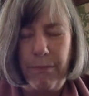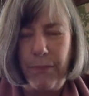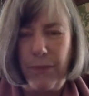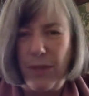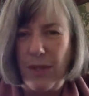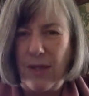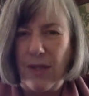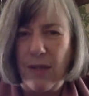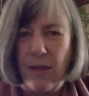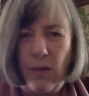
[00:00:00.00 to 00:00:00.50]

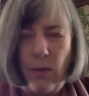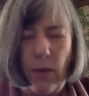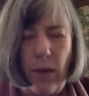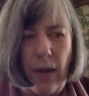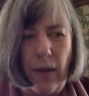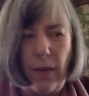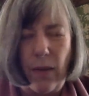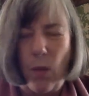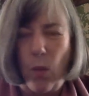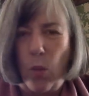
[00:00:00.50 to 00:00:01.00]

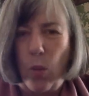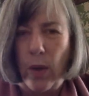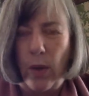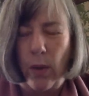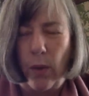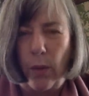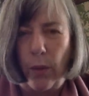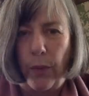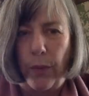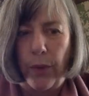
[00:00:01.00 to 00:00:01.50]

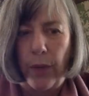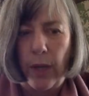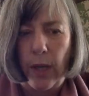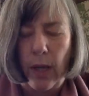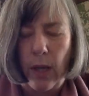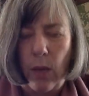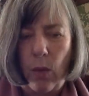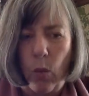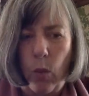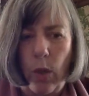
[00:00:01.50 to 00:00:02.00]
the
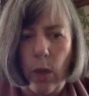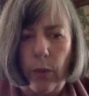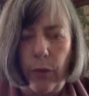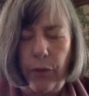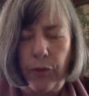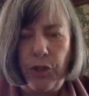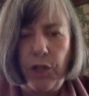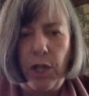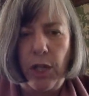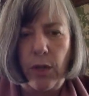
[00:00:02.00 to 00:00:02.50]

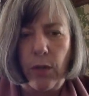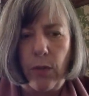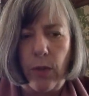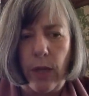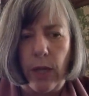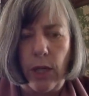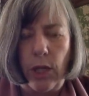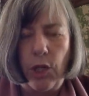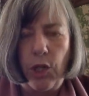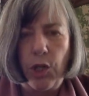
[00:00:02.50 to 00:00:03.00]
wealth
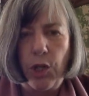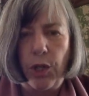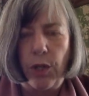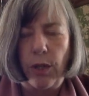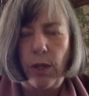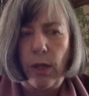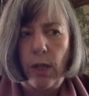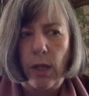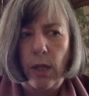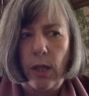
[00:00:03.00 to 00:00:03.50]

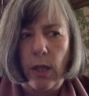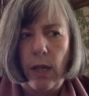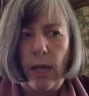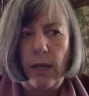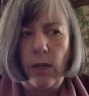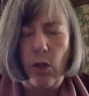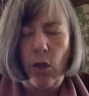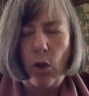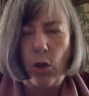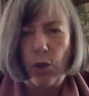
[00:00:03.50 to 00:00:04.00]
generation,
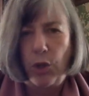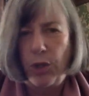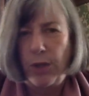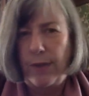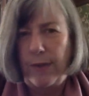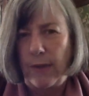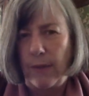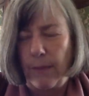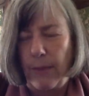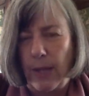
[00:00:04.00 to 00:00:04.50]
and not
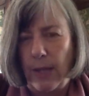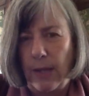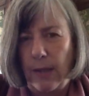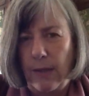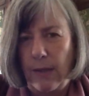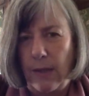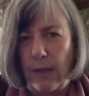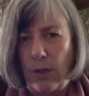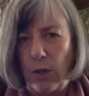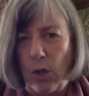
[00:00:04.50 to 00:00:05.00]
just
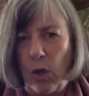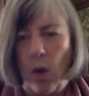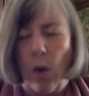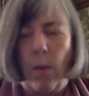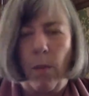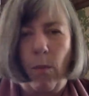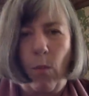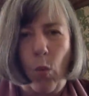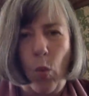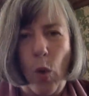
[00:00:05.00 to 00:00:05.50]
amongst the
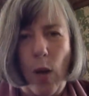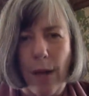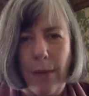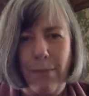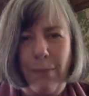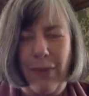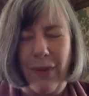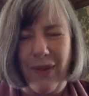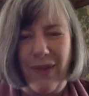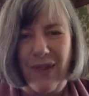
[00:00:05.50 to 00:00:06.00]
top
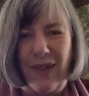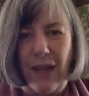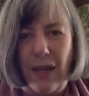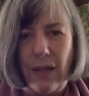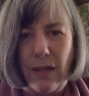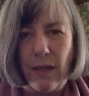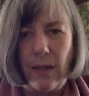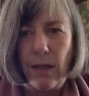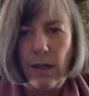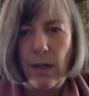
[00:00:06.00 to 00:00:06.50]

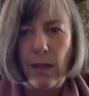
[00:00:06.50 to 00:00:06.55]
1%.